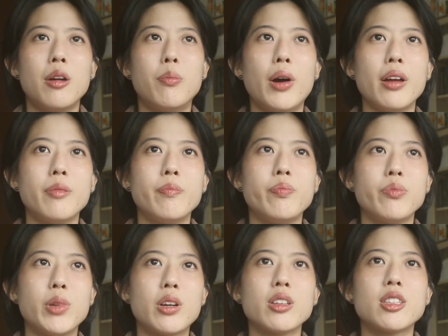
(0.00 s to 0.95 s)
But
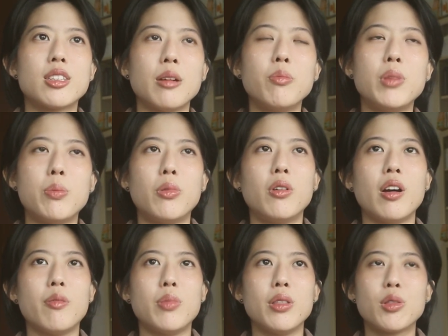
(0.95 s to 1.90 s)
because some people
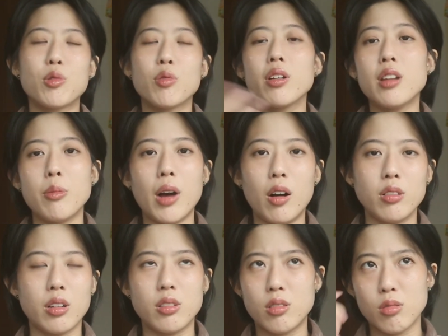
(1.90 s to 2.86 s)
have been throwing them out
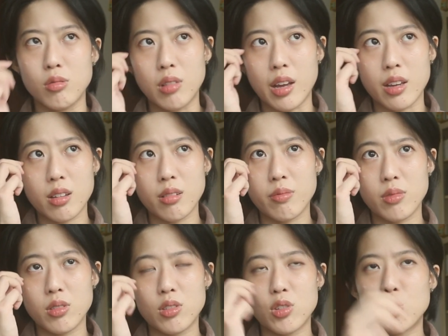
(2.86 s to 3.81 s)
into like
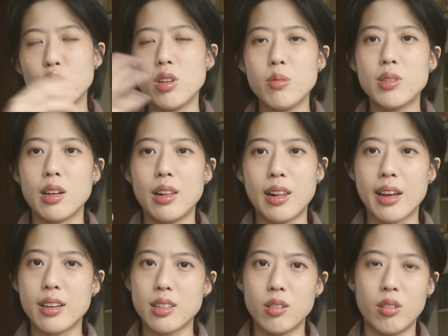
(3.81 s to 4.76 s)
streams and
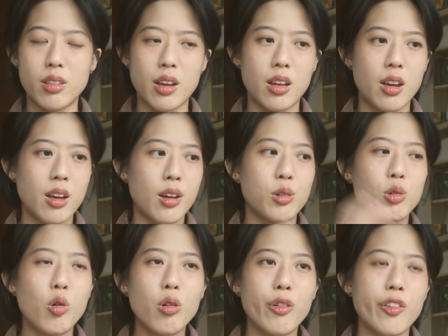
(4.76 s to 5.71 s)
lakes and all that,
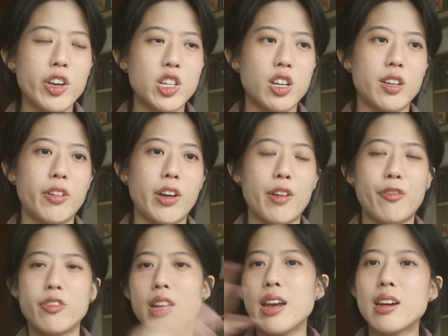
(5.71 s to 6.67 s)
goldfish
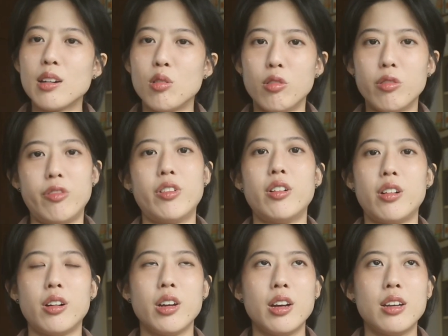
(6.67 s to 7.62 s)
have taken
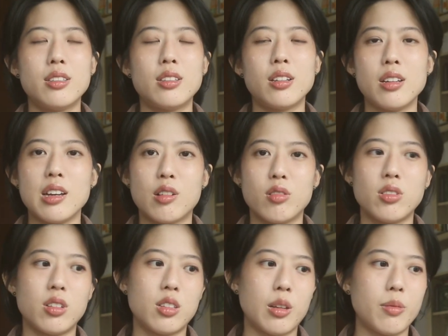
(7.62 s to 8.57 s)
over certain
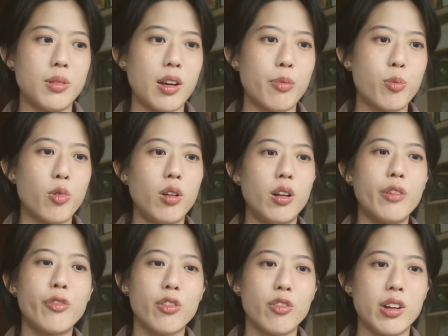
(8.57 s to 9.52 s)
ecosystems. They have
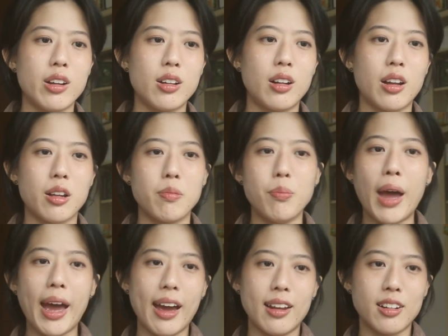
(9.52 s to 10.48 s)
proliferated like
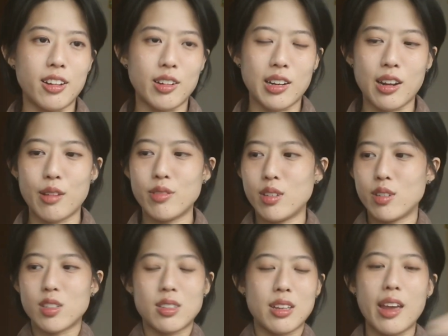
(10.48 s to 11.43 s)
mad. Like they're
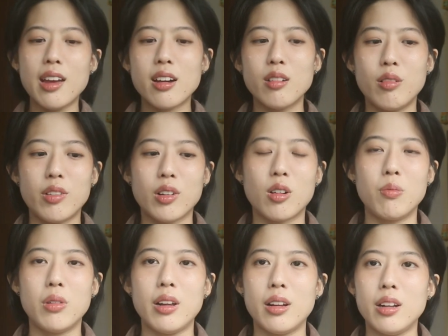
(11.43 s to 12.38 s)
just taken over
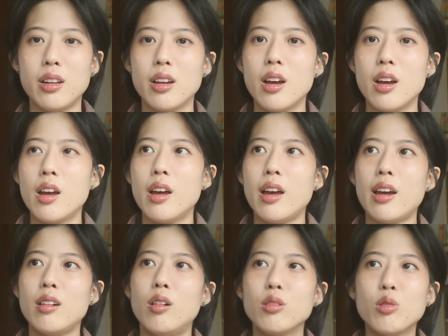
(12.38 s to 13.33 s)
completely.
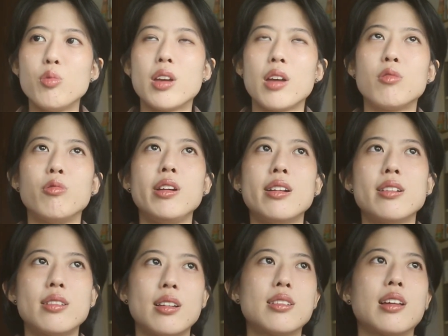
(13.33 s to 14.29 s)
And although we can read
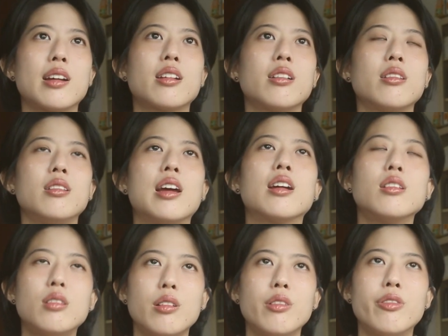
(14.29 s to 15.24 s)
this as like a
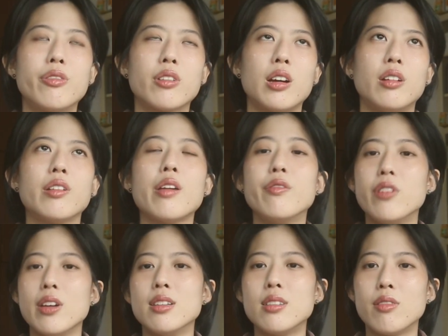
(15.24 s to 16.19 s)
negative, kind of
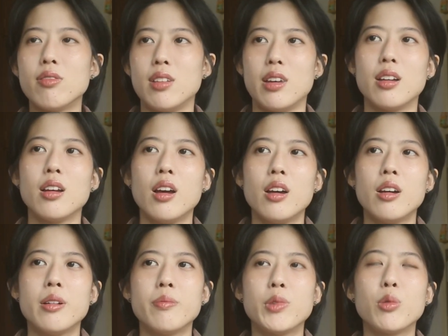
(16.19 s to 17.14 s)
invasive thing,
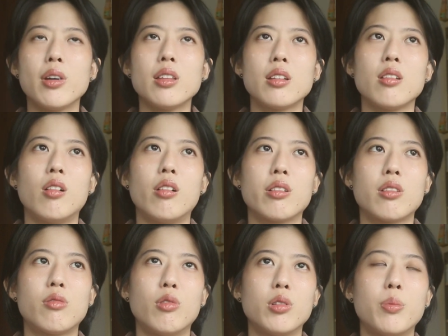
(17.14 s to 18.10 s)
the way that the author
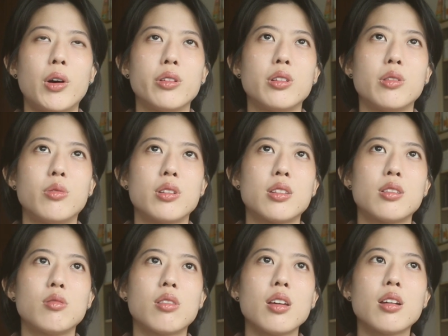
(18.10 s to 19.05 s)
wrote about it was
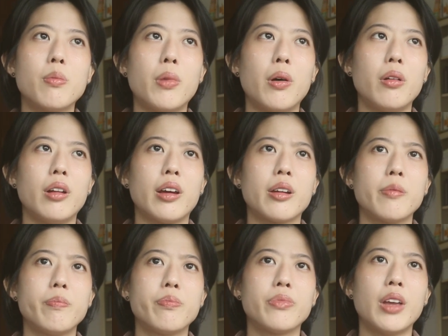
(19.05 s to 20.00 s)
to think about like
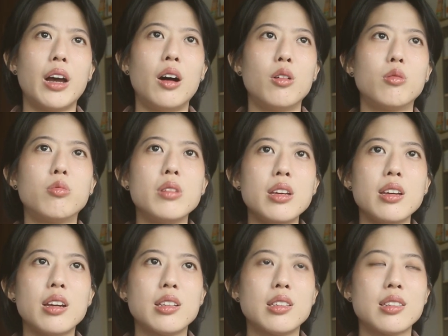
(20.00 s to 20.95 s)
how
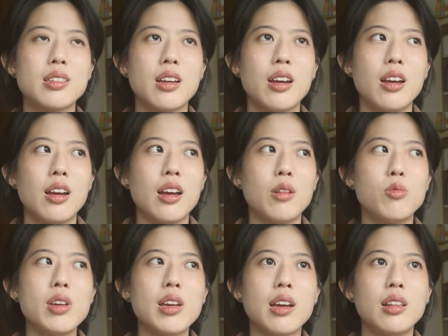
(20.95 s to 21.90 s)

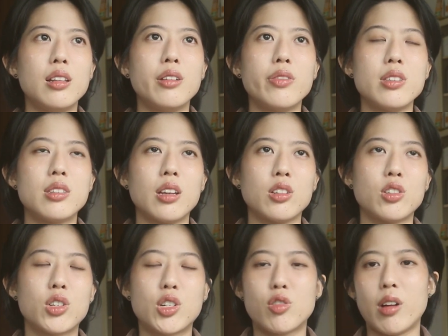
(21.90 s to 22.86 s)
we can live in such
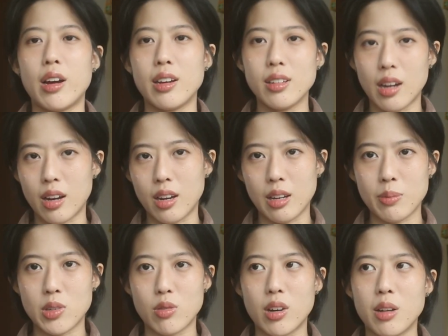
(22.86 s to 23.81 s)
trying
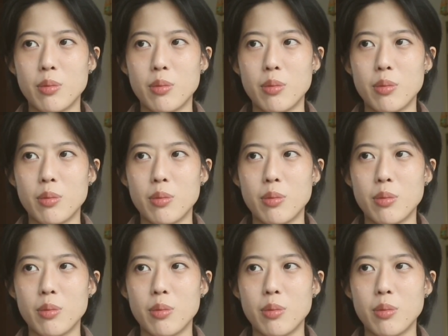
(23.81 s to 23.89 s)
times, right?